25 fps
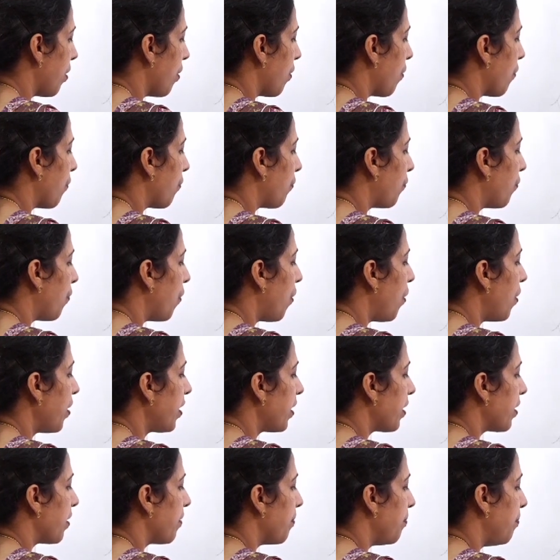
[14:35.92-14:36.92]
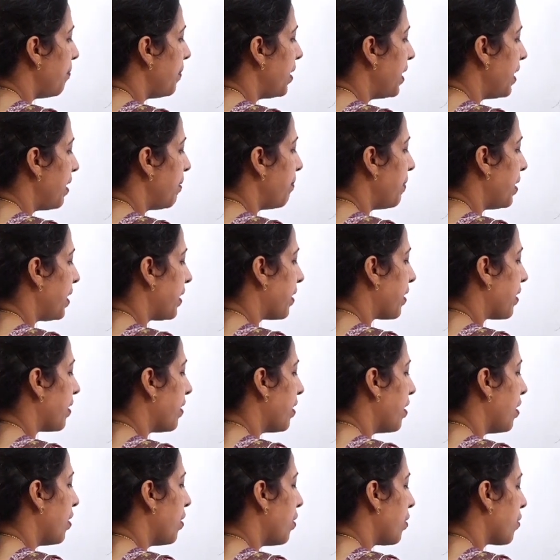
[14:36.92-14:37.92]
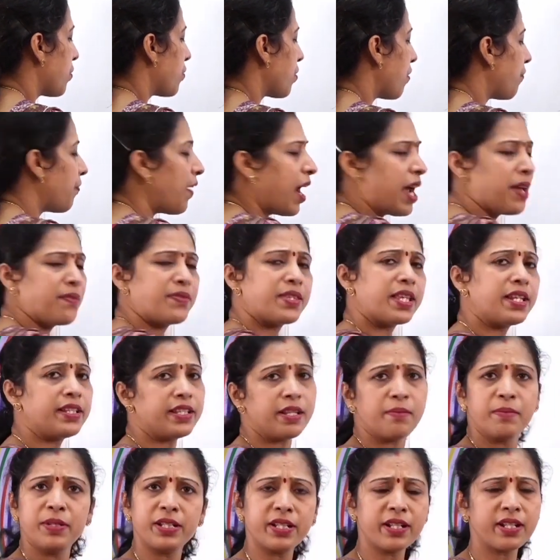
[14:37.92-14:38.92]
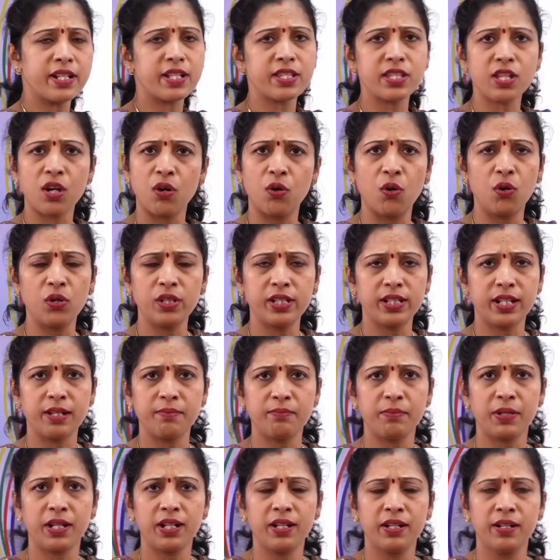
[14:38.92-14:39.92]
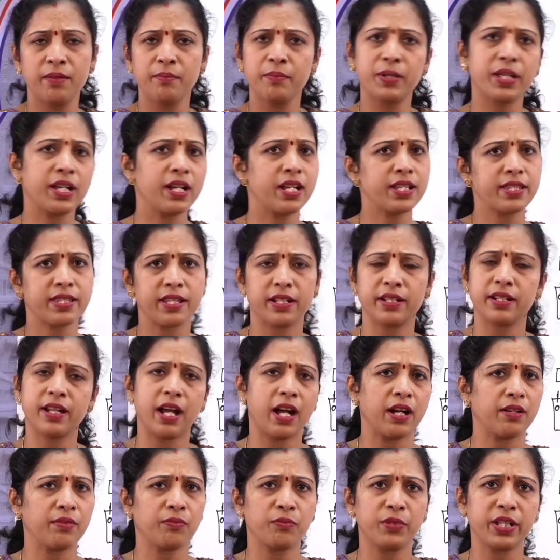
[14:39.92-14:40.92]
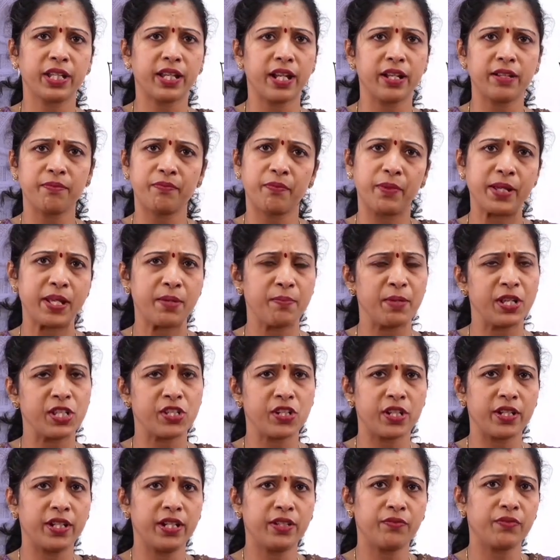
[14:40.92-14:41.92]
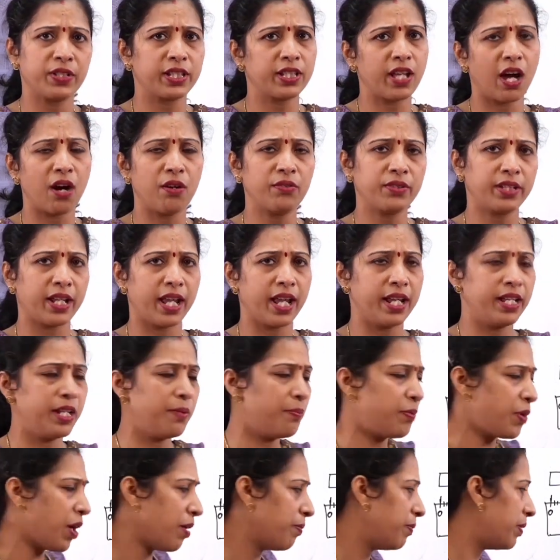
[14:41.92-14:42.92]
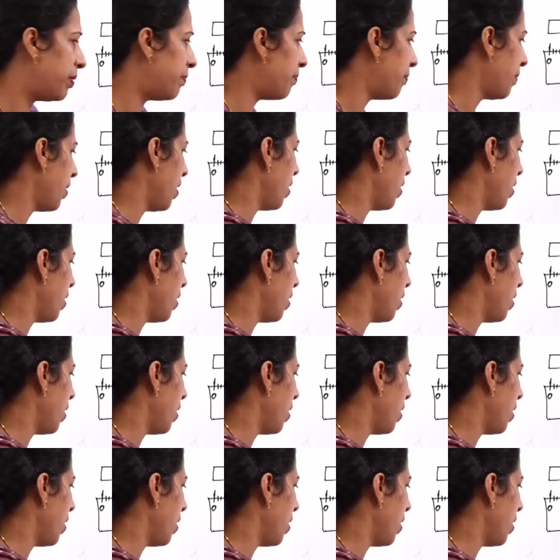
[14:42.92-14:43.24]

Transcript: 4 millimeter. So 5 centimeter is a whole number because we can measure it without any problem.